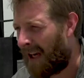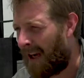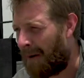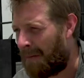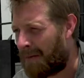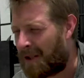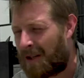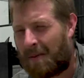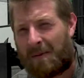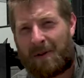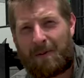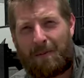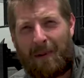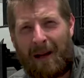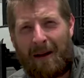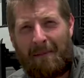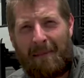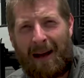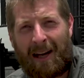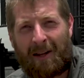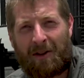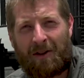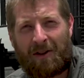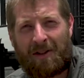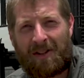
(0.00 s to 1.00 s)
some spare
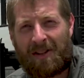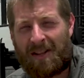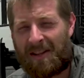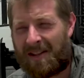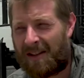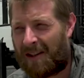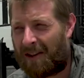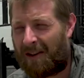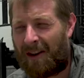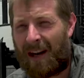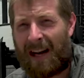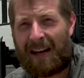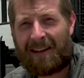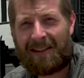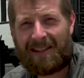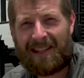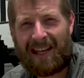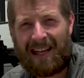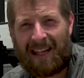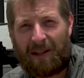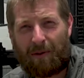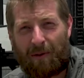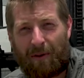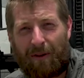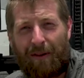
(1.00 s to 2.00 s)
mattresses, a ground
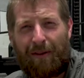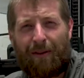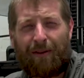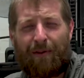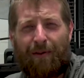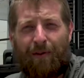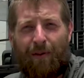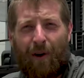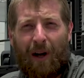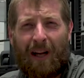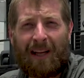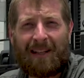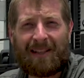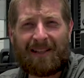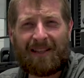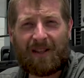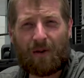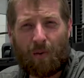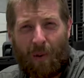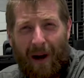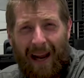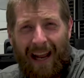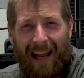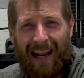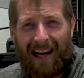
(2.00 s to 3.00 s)
tent, or a friend's
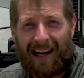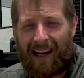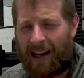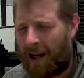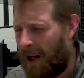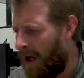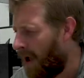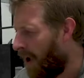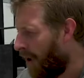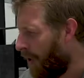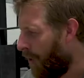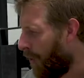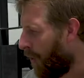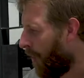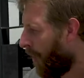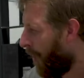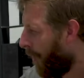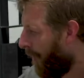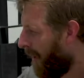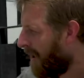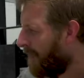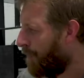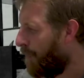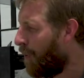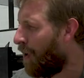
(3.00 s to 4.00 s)
swag, you can
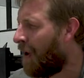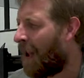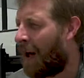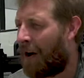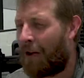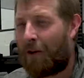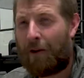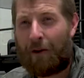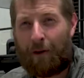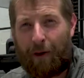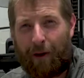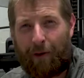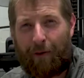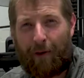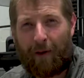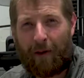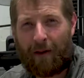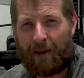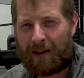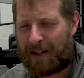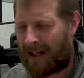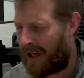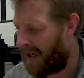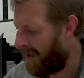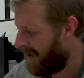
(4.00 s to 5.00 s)
always put that on the roof of
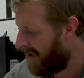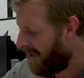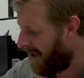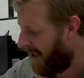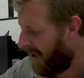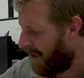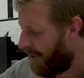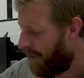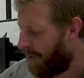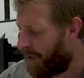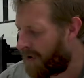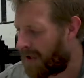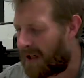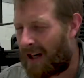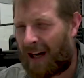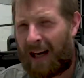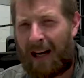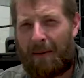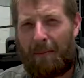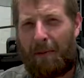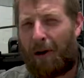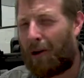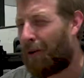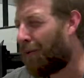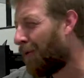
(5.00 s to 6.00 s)
the tent, use an
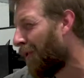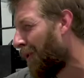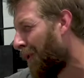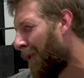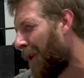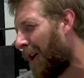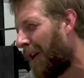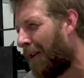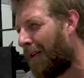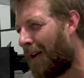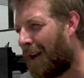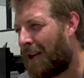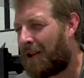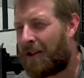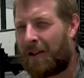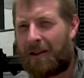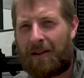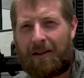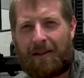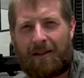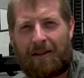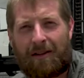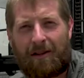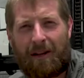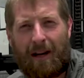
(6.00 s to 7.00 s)
eye bolt, throw a ratchet
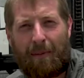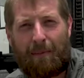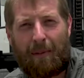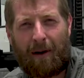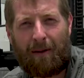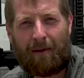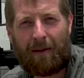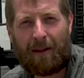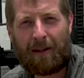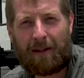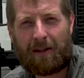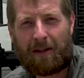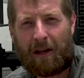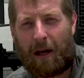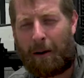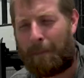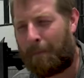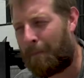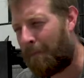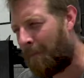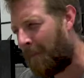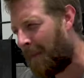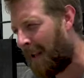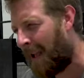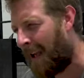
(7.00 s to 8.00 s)
strap over the top
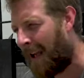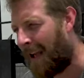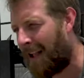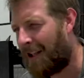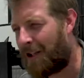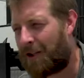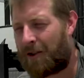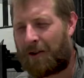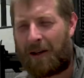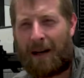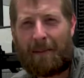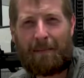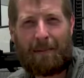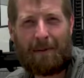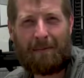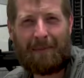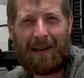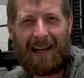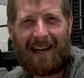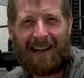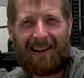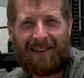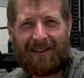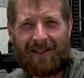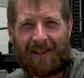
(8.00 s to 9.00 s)
and strap them
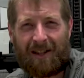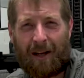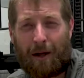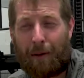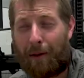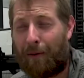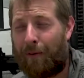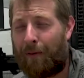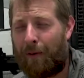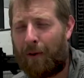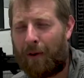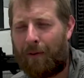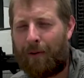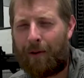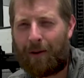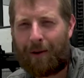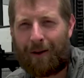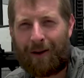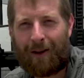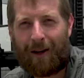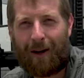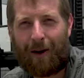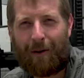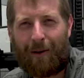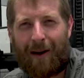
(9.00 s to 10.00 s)
down. So a few of you
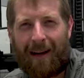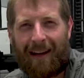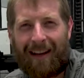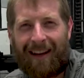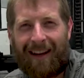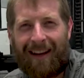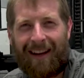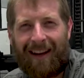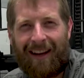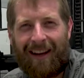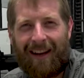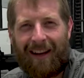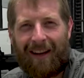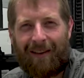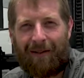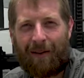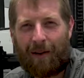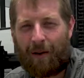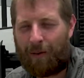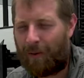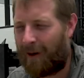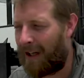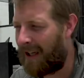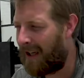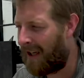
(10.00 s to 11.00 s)
can go away for
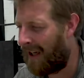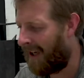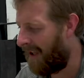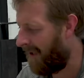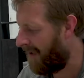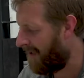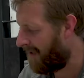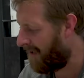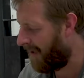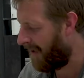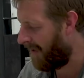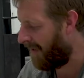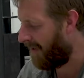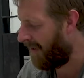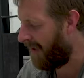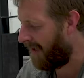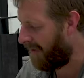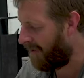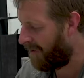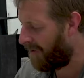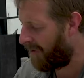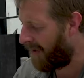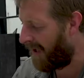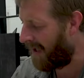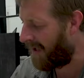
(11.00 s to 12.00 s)
the weekend. So yeah,
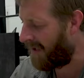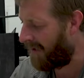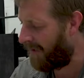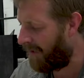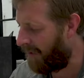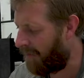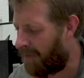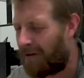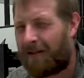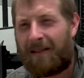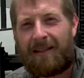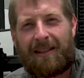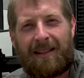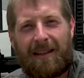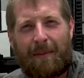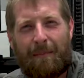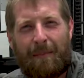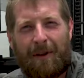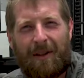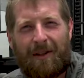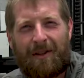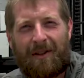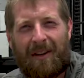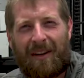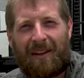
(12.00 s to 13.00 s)
great little tip
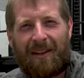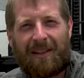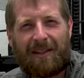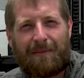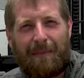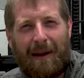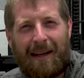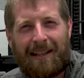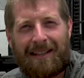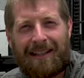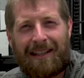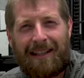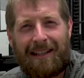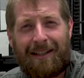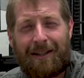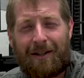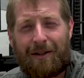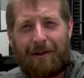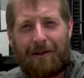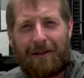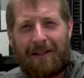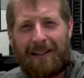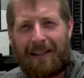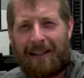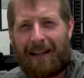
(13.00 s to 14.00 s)
and trick is basically just
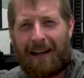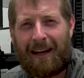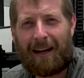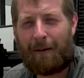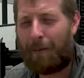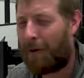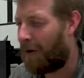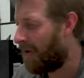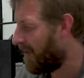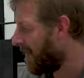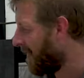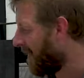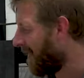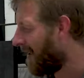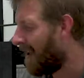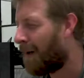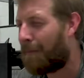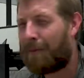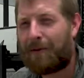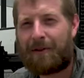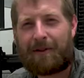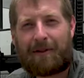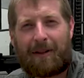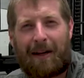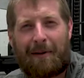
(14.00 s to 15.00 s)
using the eye bolts and a
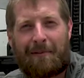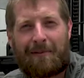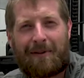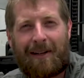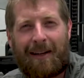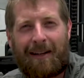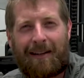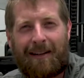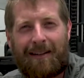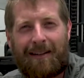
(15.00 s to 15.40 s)
couple straps like